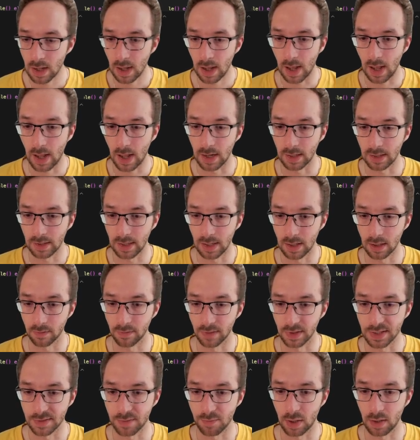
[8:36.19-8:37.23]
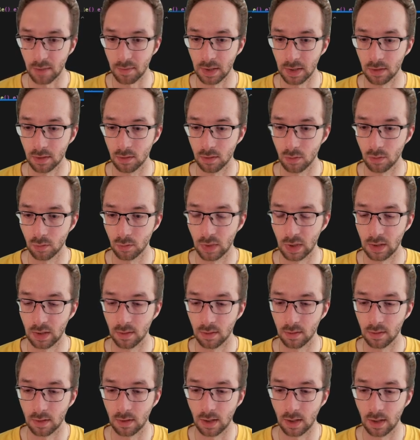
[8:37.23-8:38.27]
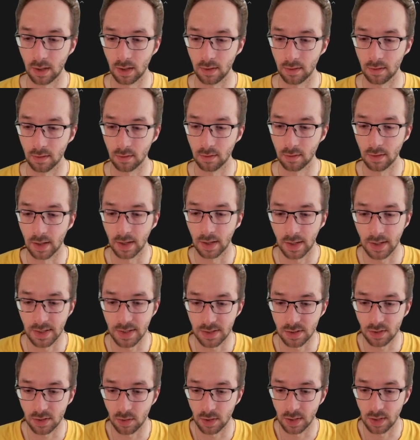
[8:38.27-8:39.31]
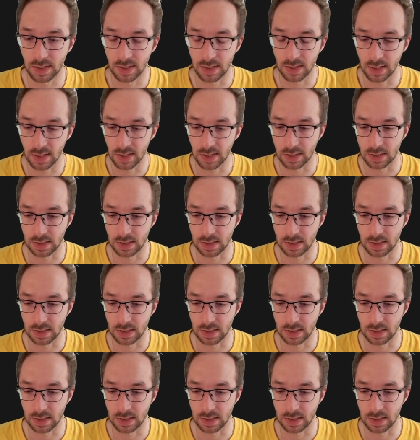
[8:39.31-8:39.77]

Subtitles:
And at the end of experiment, well, the history